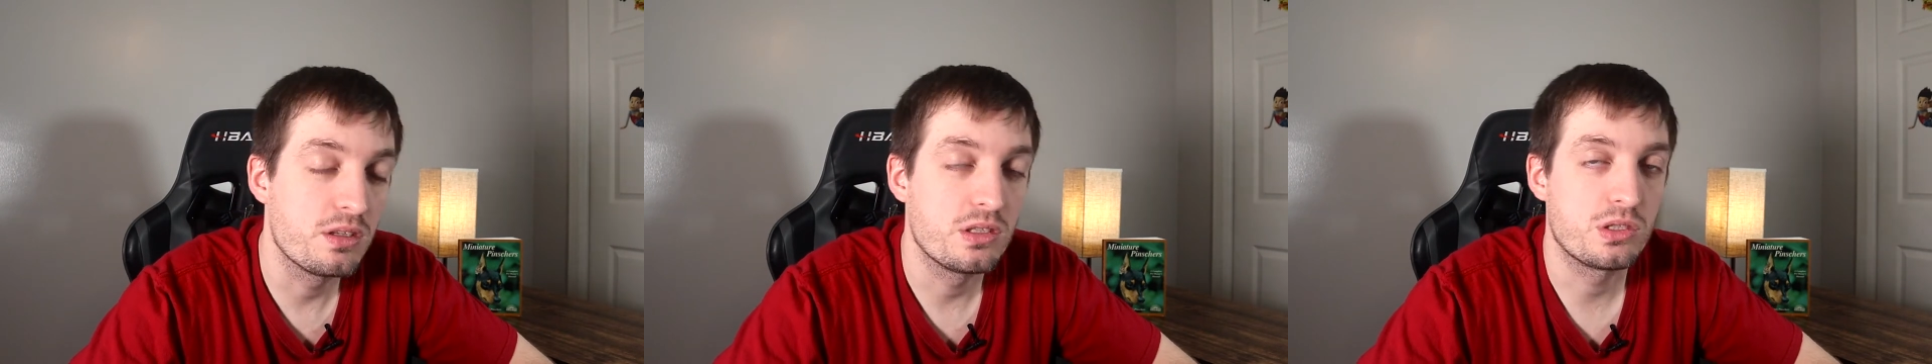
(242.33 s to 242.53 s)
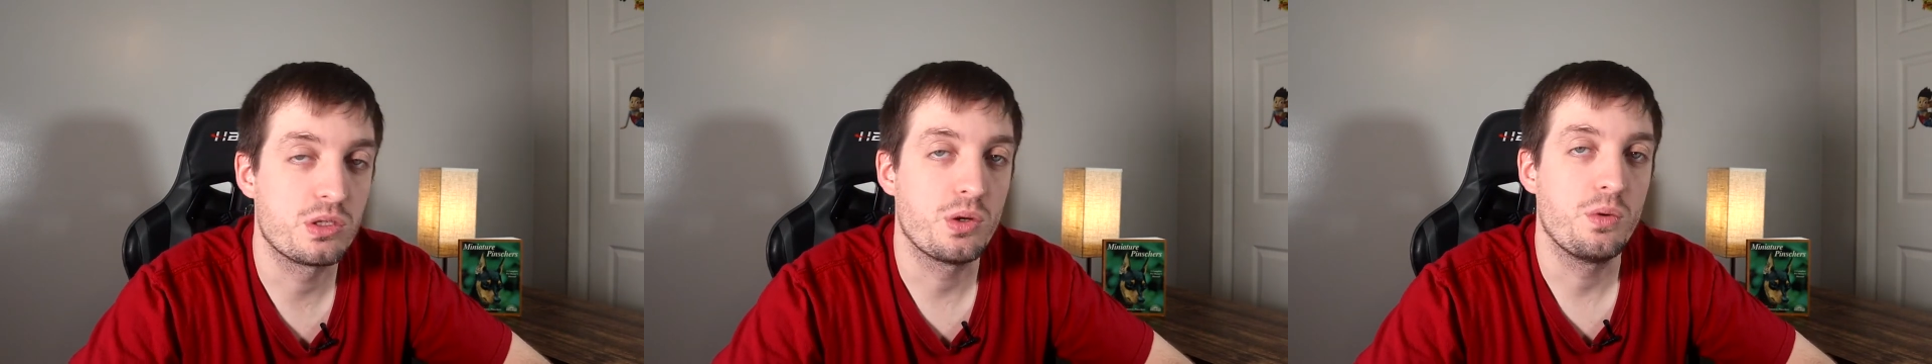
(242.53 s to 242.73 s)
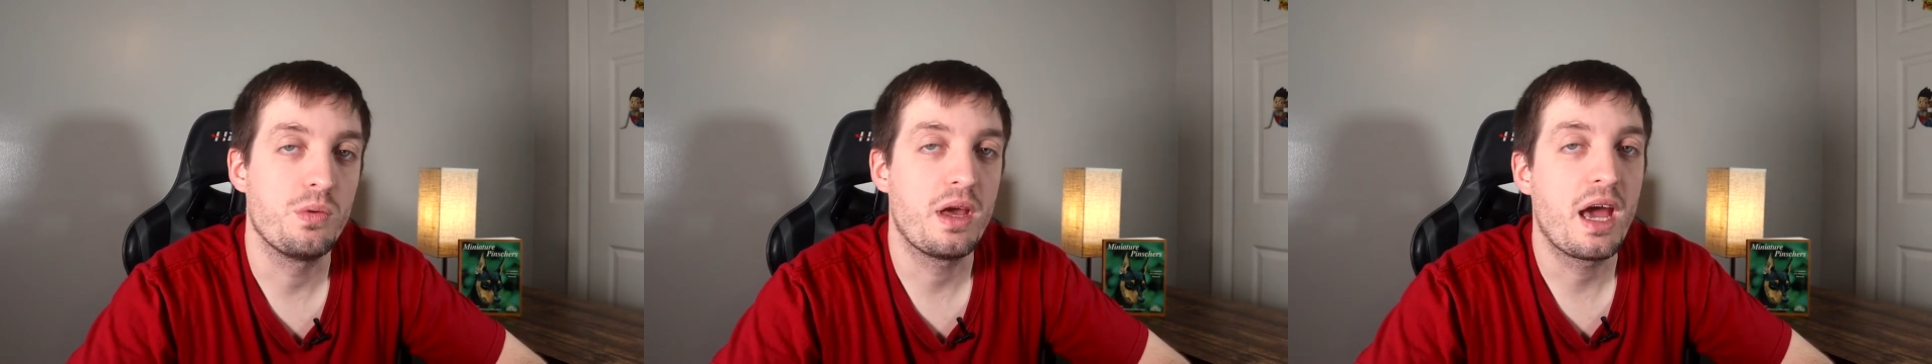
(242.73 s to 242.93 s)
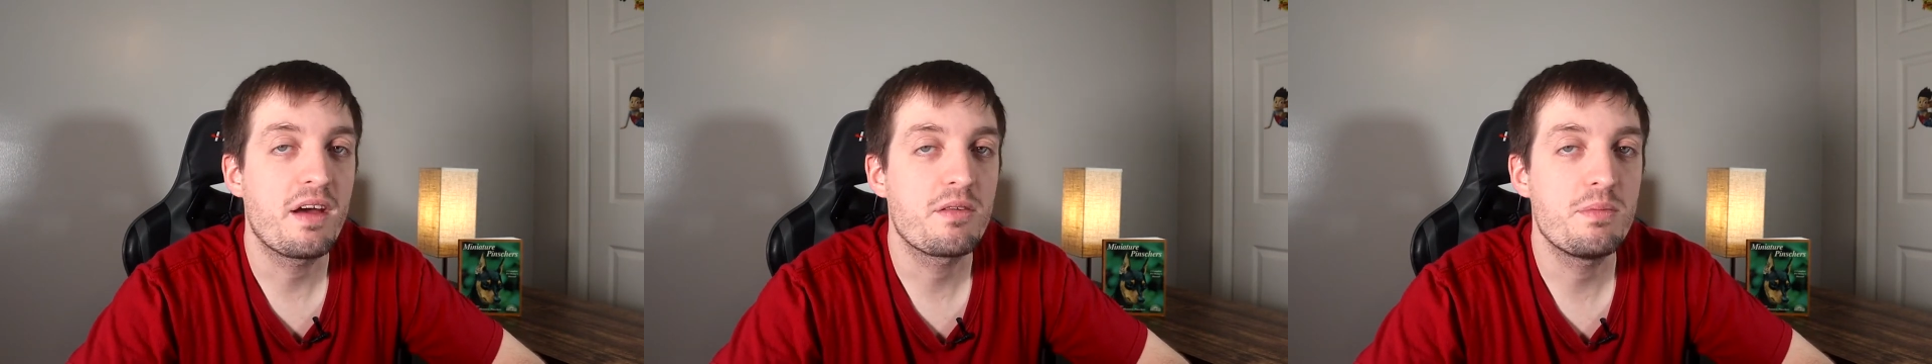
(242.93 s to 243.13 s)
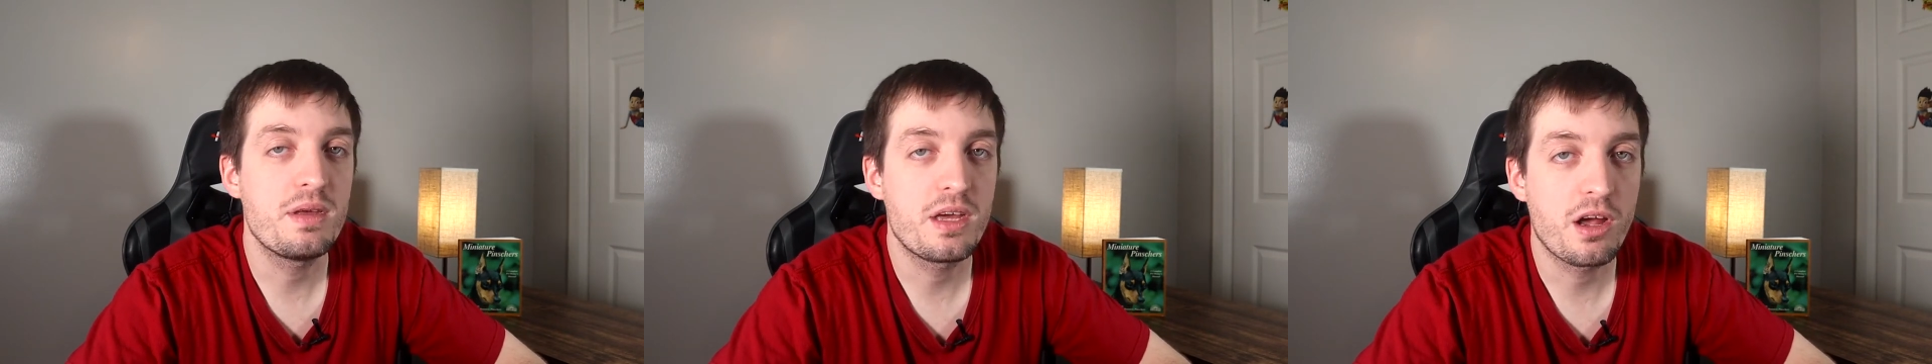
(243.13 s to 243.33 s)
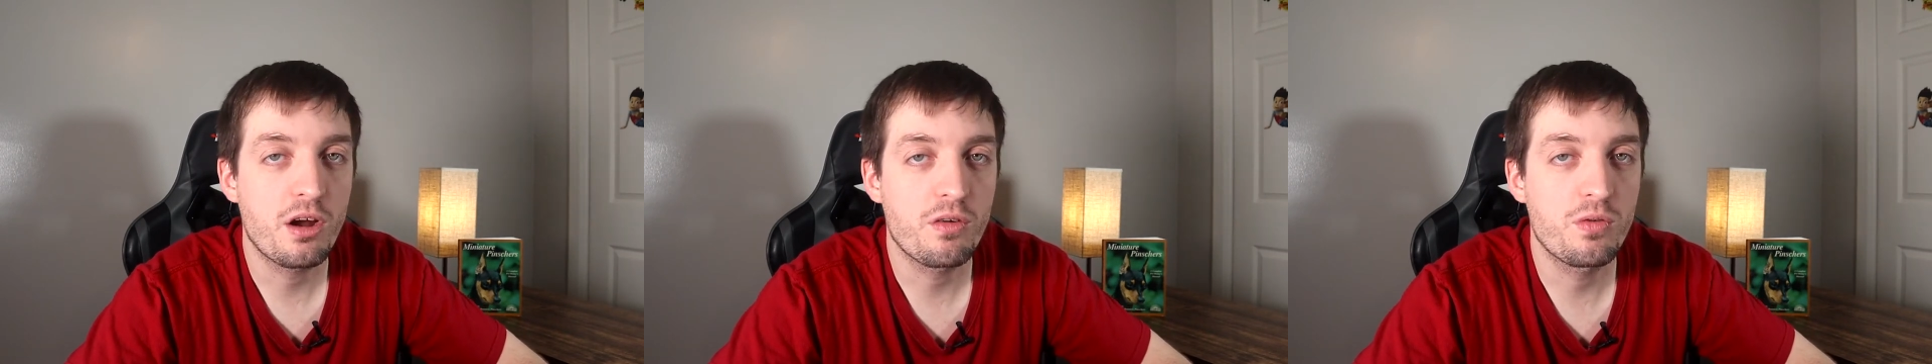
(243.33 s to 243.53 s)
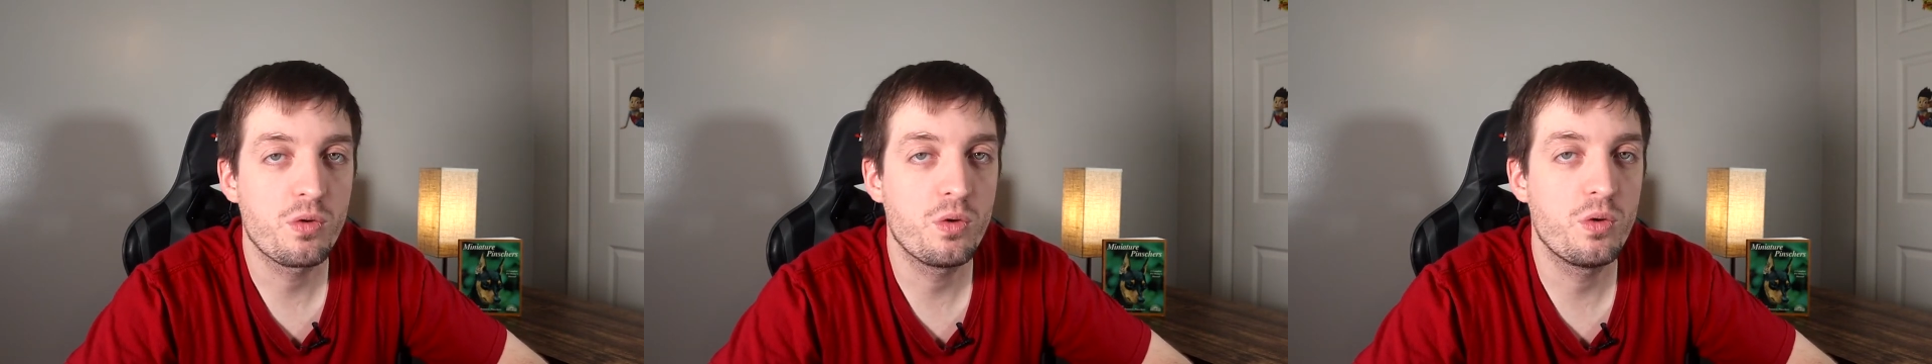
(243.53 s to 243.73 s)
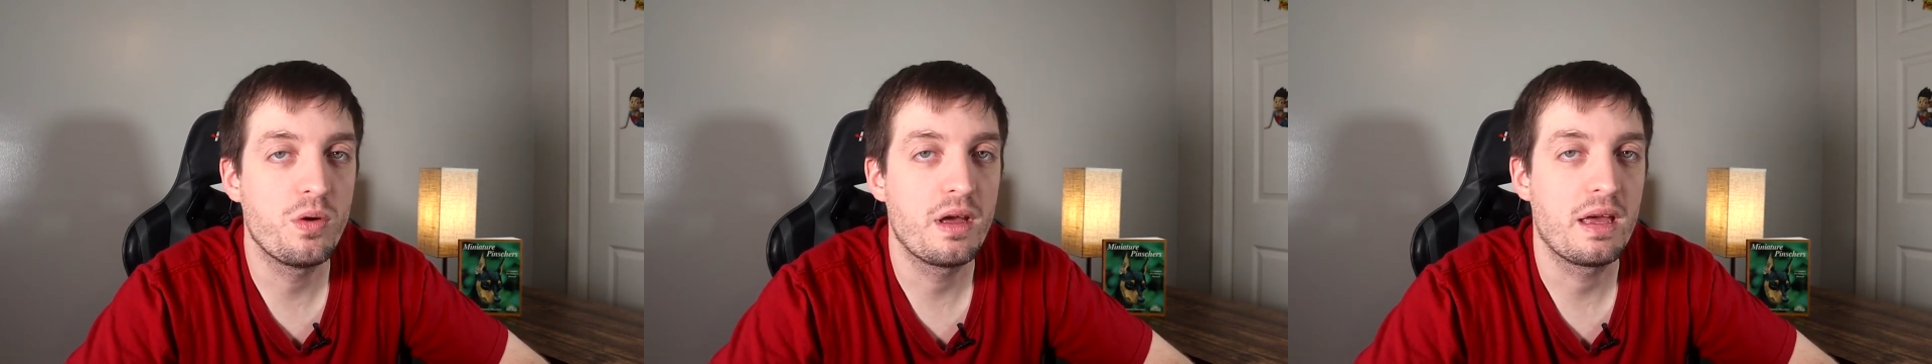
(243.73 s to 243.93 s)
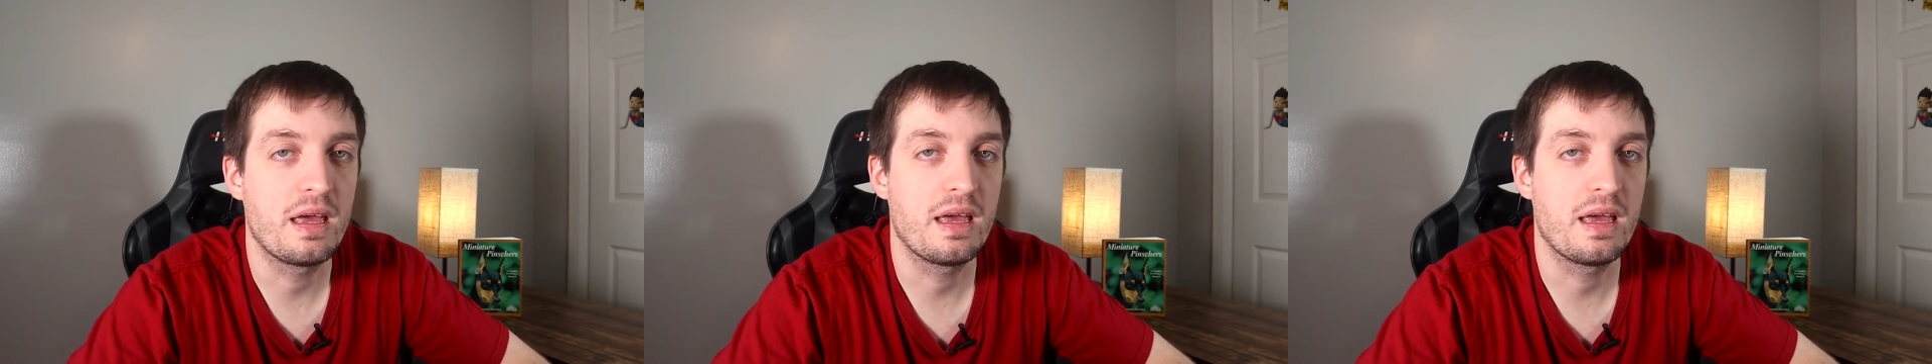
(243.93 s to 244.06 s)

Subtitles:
So we have to be careful,